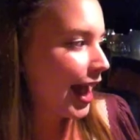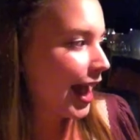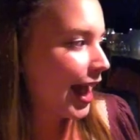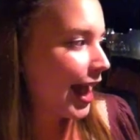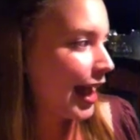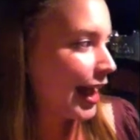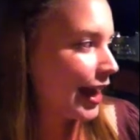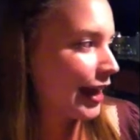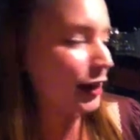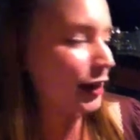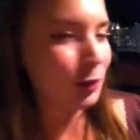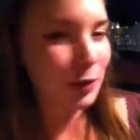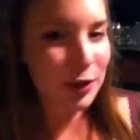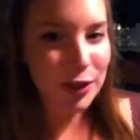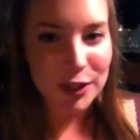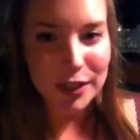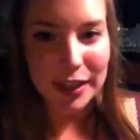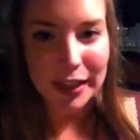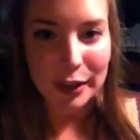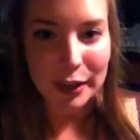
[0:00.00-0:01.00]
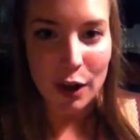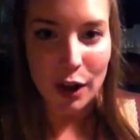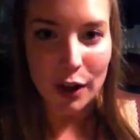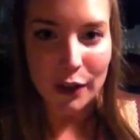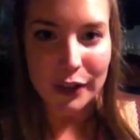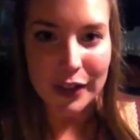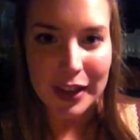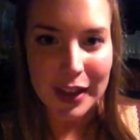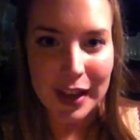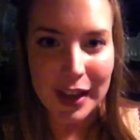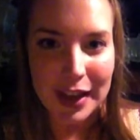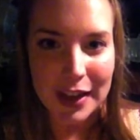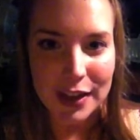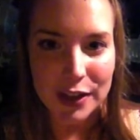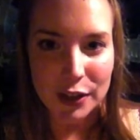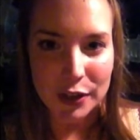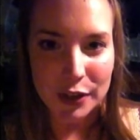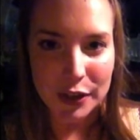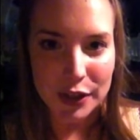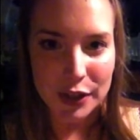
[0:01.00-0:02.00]
And we just had coffee at
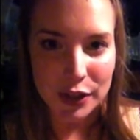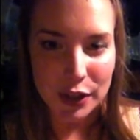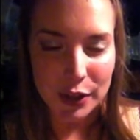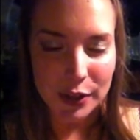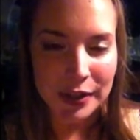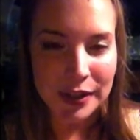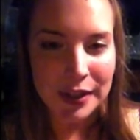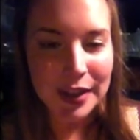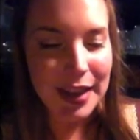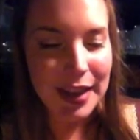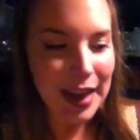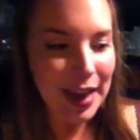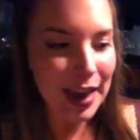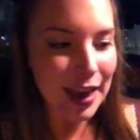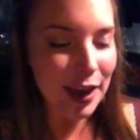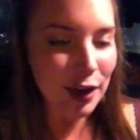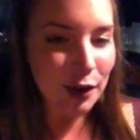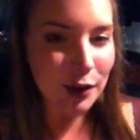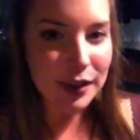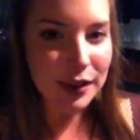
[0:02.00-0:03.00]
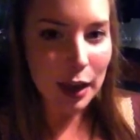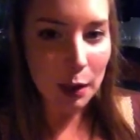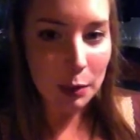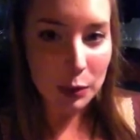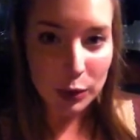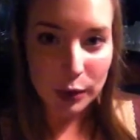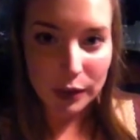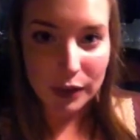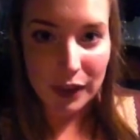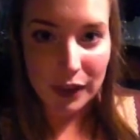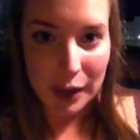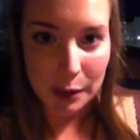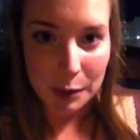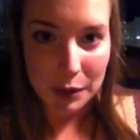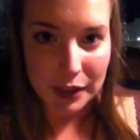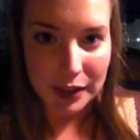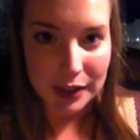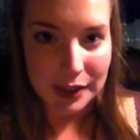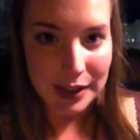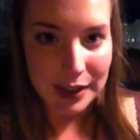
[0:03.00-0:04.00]
Jittery Joe's. It was absolutely
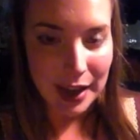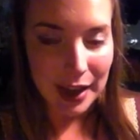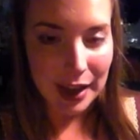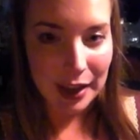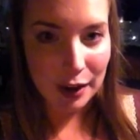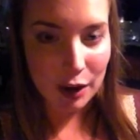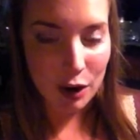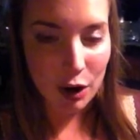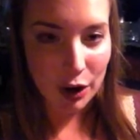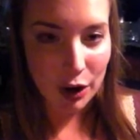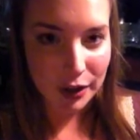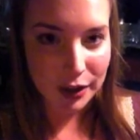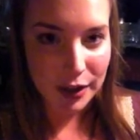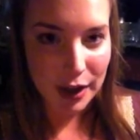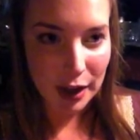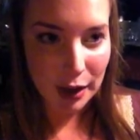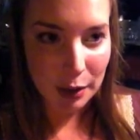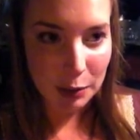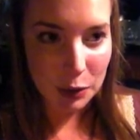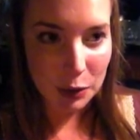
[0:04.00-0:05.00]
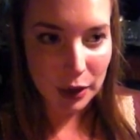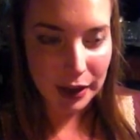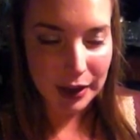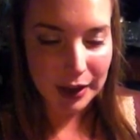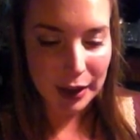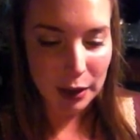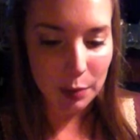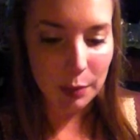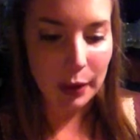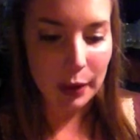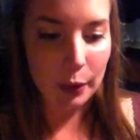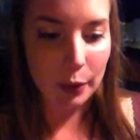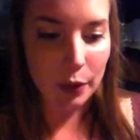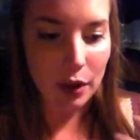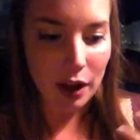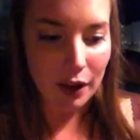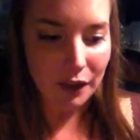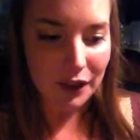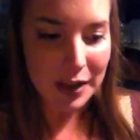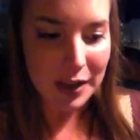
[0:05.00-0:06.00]
fabulous. I had a hard time trying to get my own
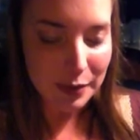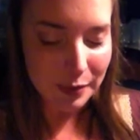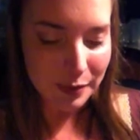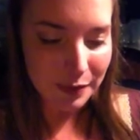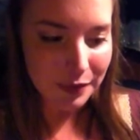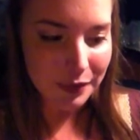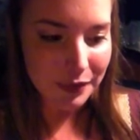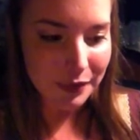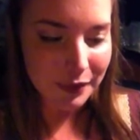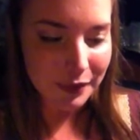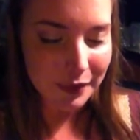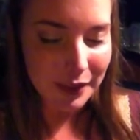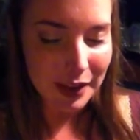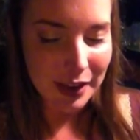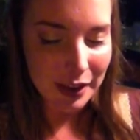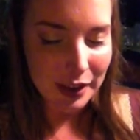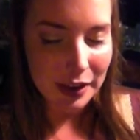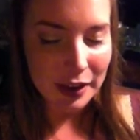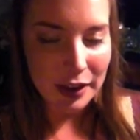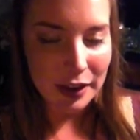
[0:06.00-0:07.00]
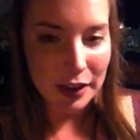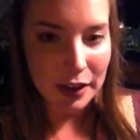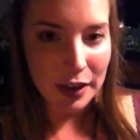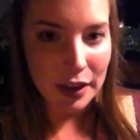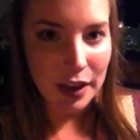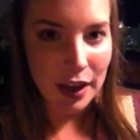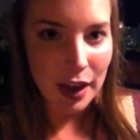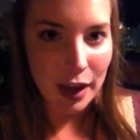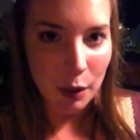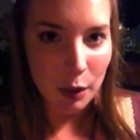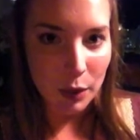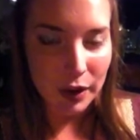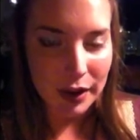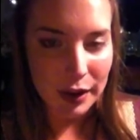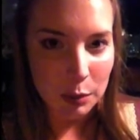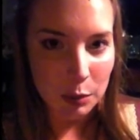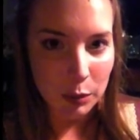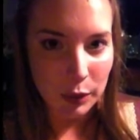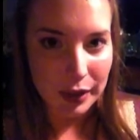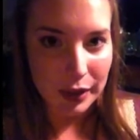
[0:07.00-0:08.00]
coffee. I wanted
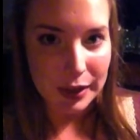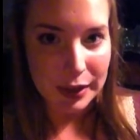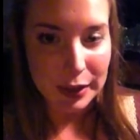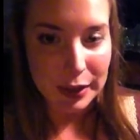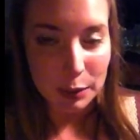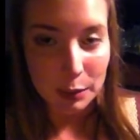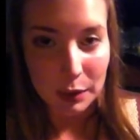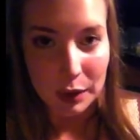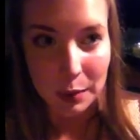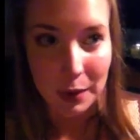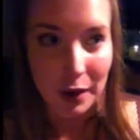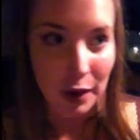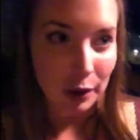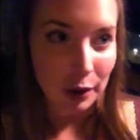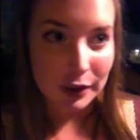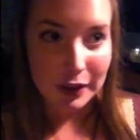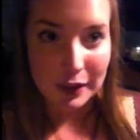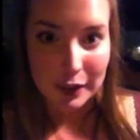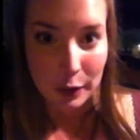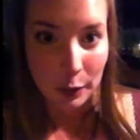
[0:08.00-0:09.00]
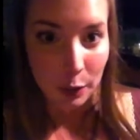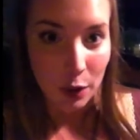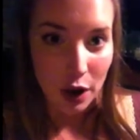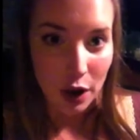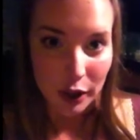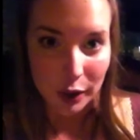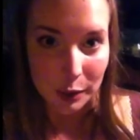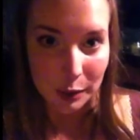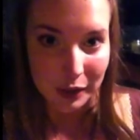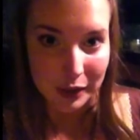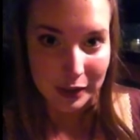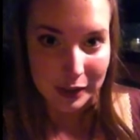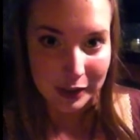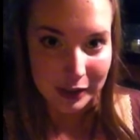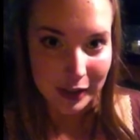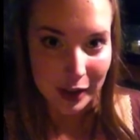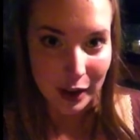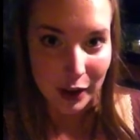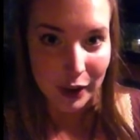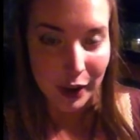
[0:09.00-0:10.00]
it blended, but apparently they don't call it blended
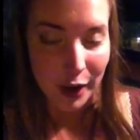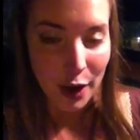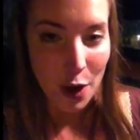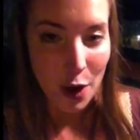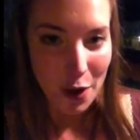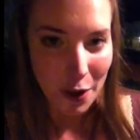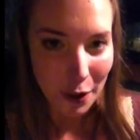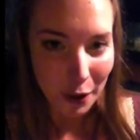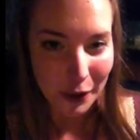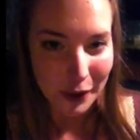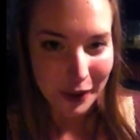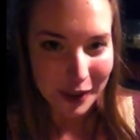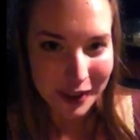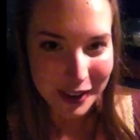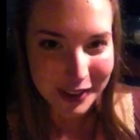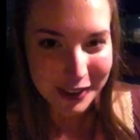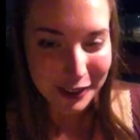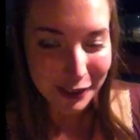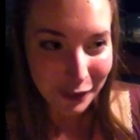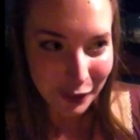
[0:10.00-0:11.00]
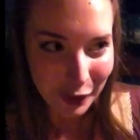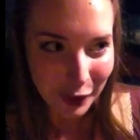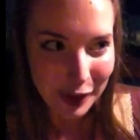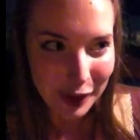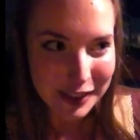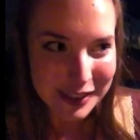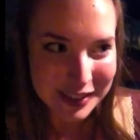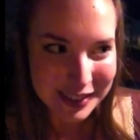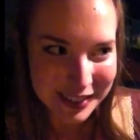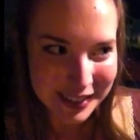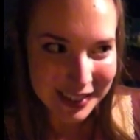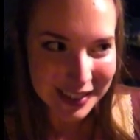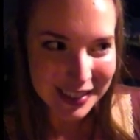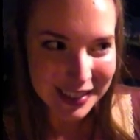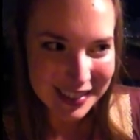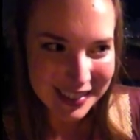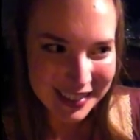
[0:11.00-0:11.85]
there. They call it frosted.